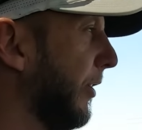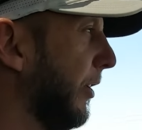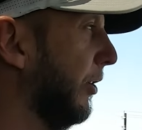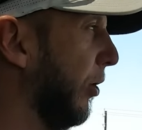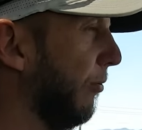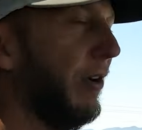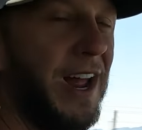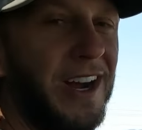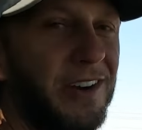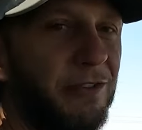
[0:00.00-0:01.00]
go
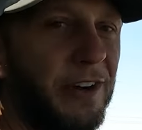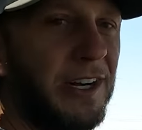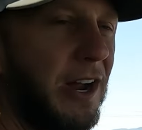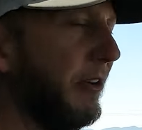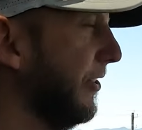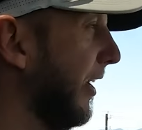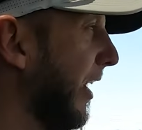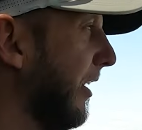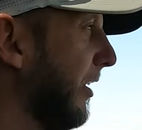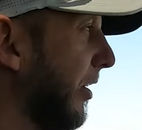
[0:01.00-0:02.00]
red and freak out and
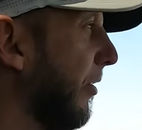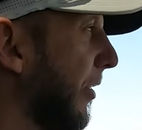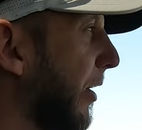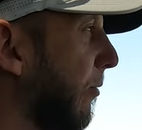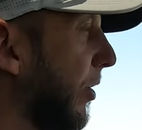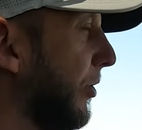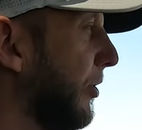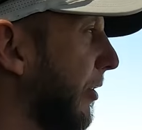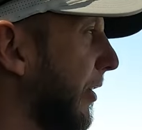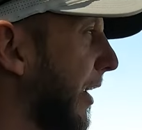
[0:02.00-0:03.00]
say, you know, that it wants
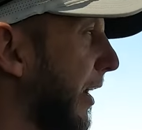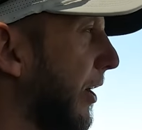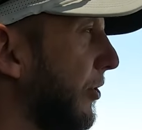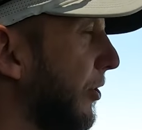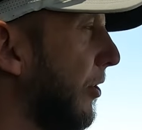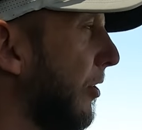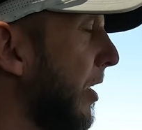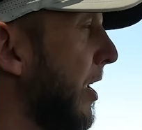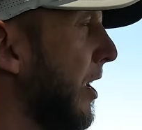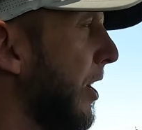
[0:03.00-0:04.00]
you to take control.
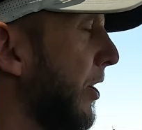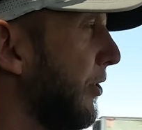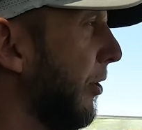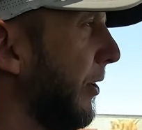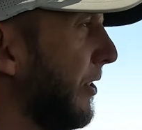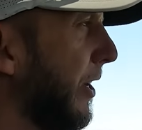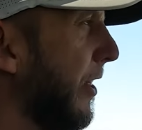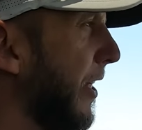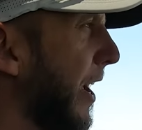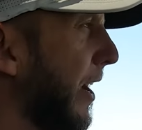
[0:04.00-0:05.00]
So it's
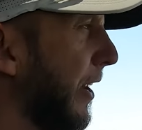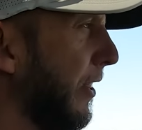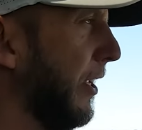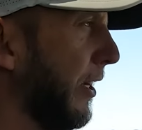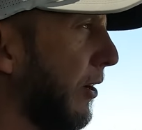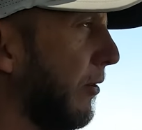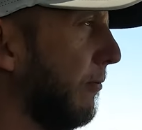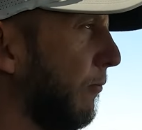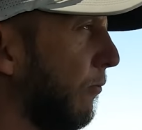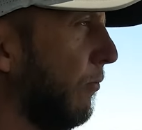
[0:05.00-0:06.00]
done that, I think,
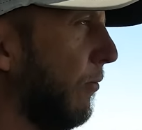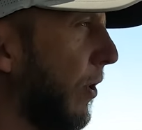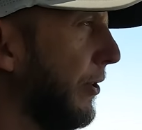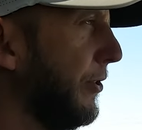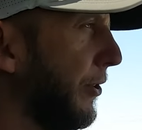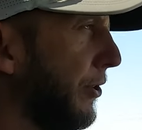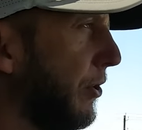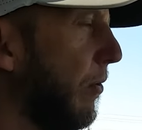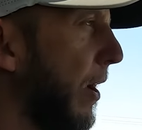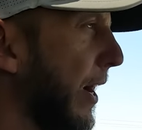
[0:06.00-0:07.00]
once or
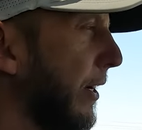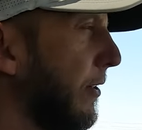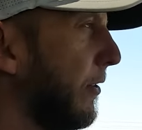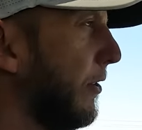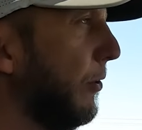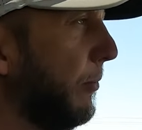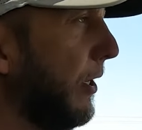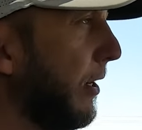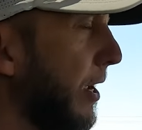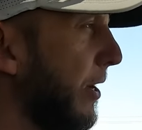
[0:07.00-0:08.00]
twice to
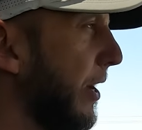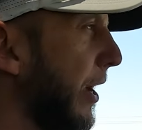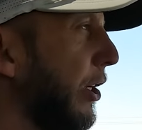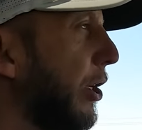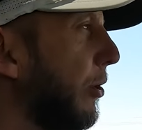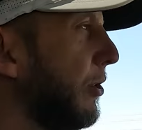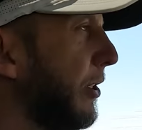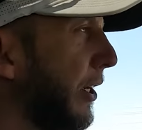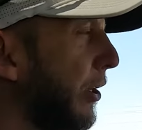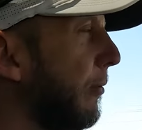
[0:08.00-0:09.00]
me. Not a huge
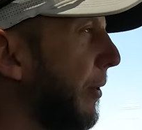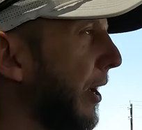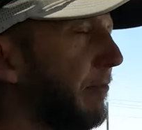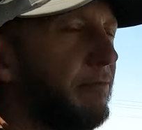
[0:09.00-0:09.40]
deal, but